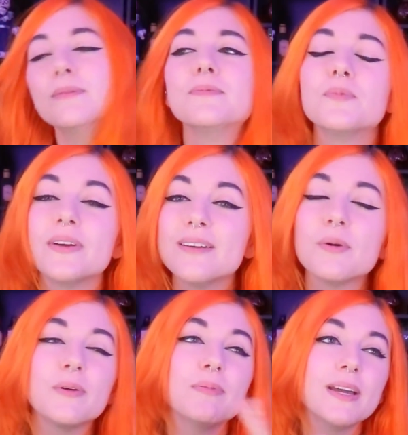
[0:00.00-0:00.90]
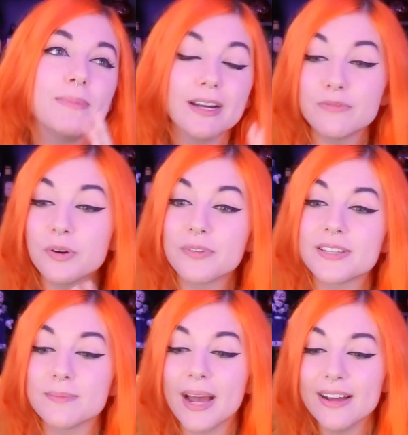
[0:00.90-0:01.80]
We played back and forth with
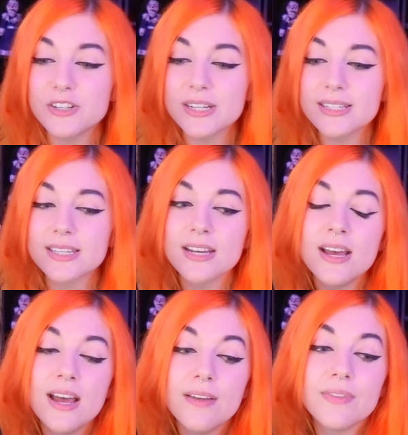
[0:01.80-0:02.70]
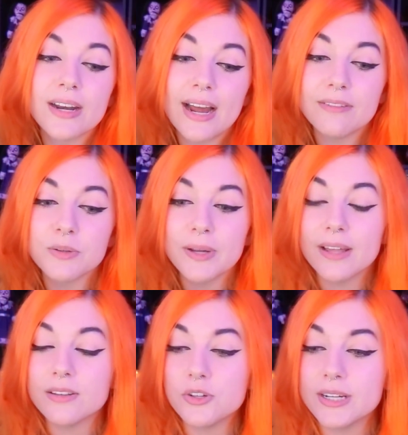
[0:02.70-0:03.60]
some hatchets. And then after we
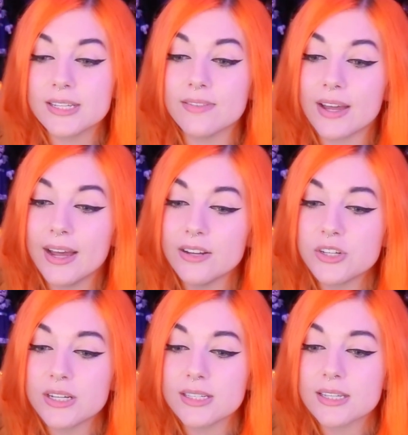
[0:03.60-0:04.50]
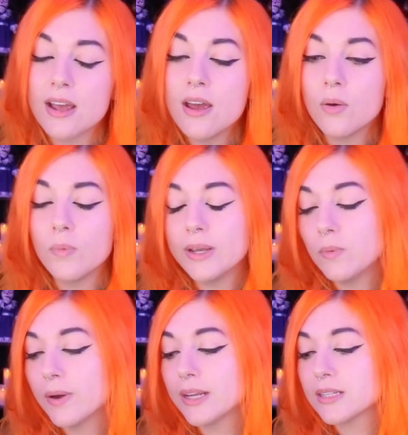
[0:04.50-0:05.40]
had the drinks and the hatchets, we
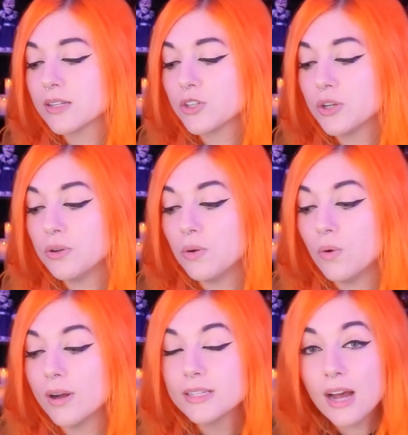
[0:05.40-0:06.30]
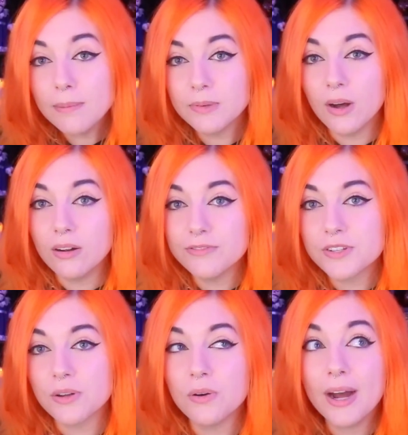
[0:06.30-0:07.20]
went to Topgolf.
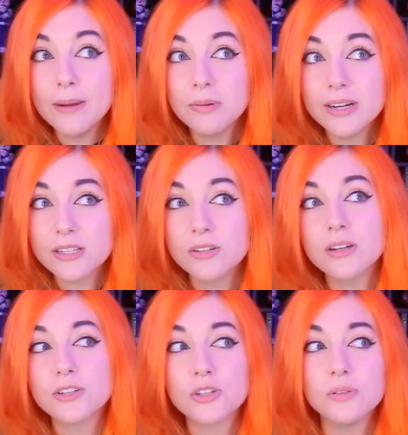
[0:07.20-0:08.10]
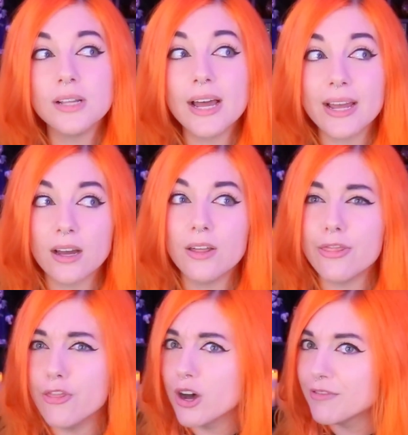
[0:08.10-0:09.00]
So HyperX took us to like
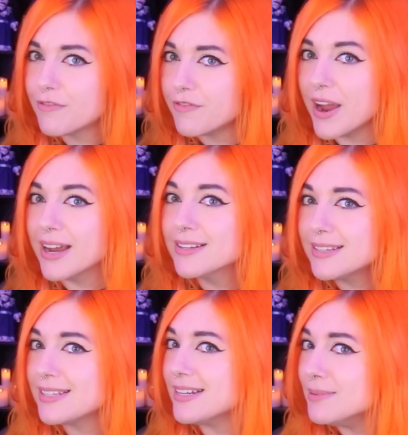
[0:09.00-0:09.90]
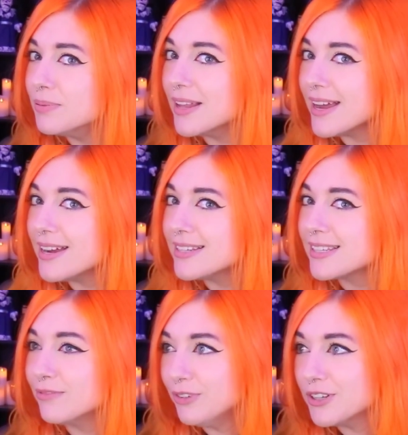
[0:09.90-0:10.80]
the fancy
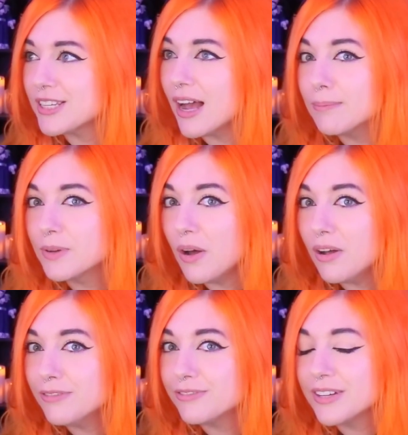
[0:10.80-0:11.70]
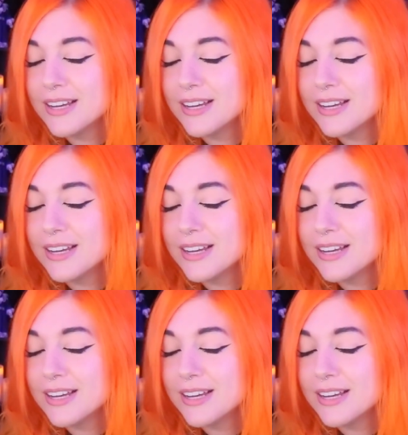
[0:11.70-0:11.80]
place for Topgolf.